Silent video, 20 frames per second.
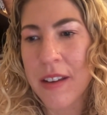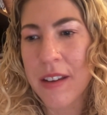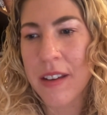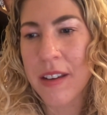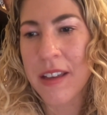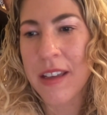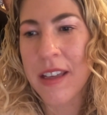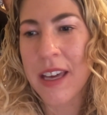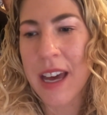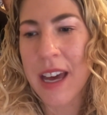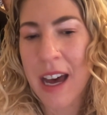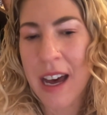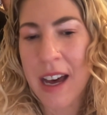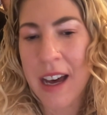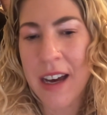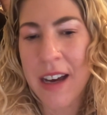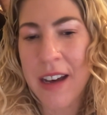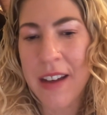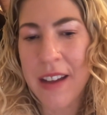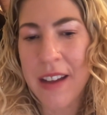
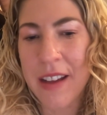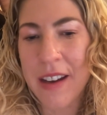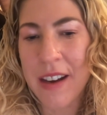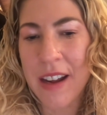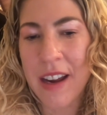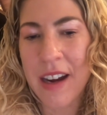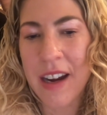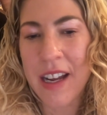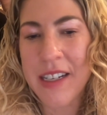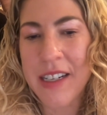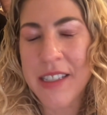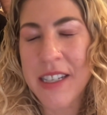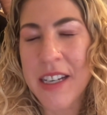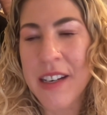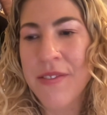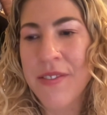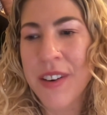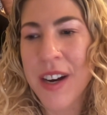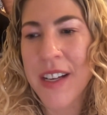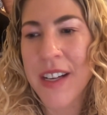yeah, and I
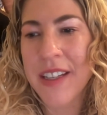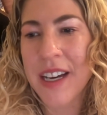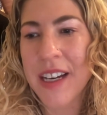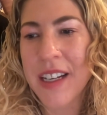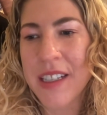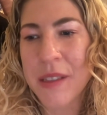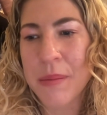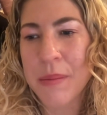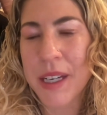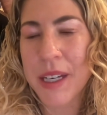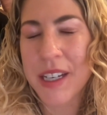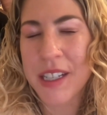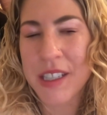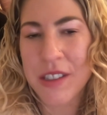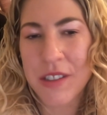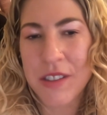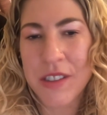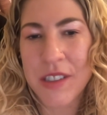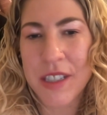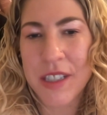did find that to be
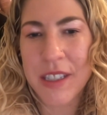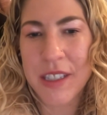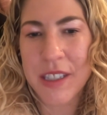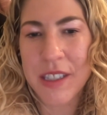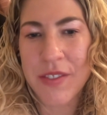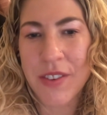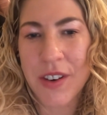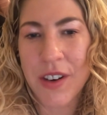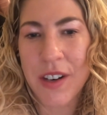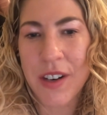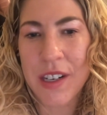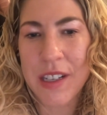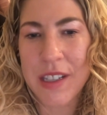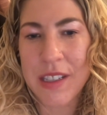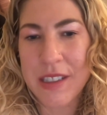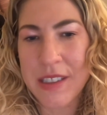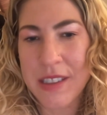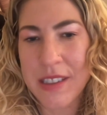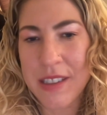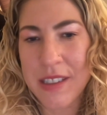interesting as far
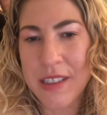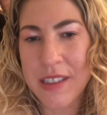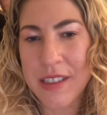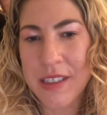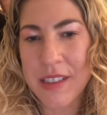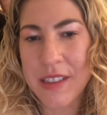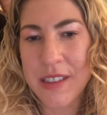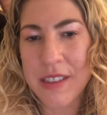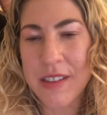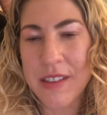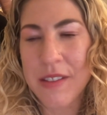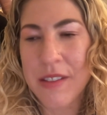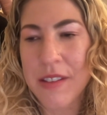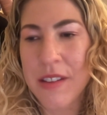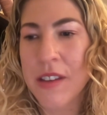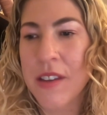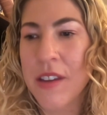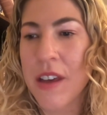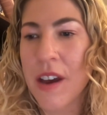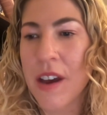as
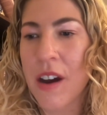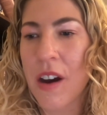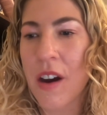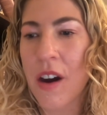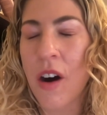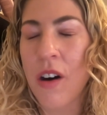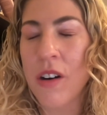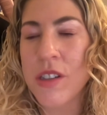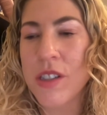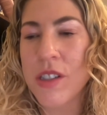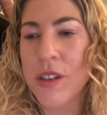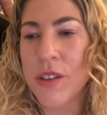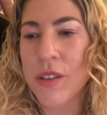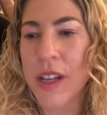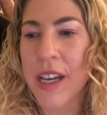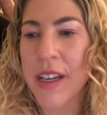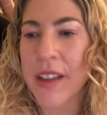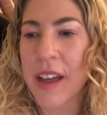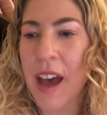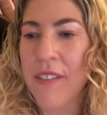also
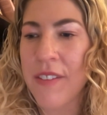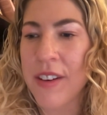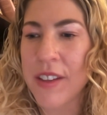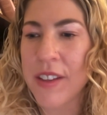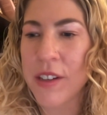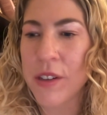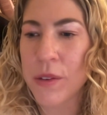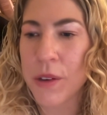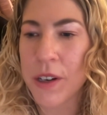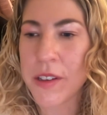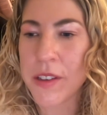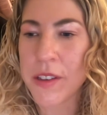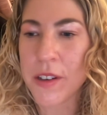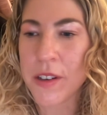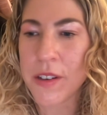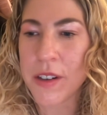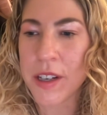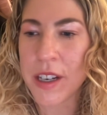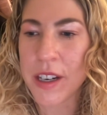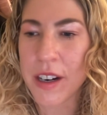like having the north
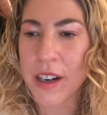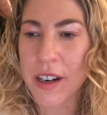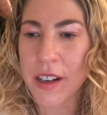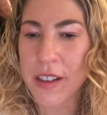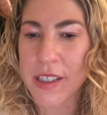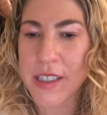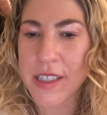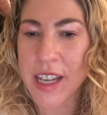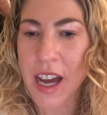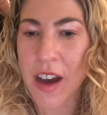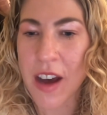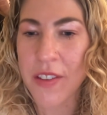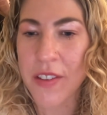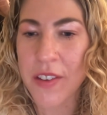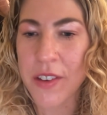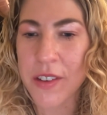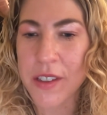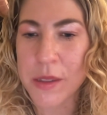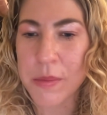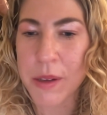node here. The south
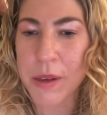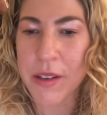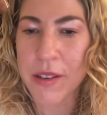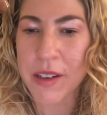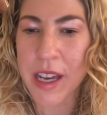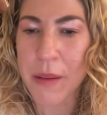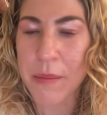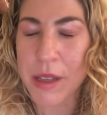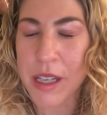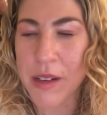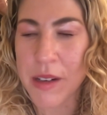node is what you came in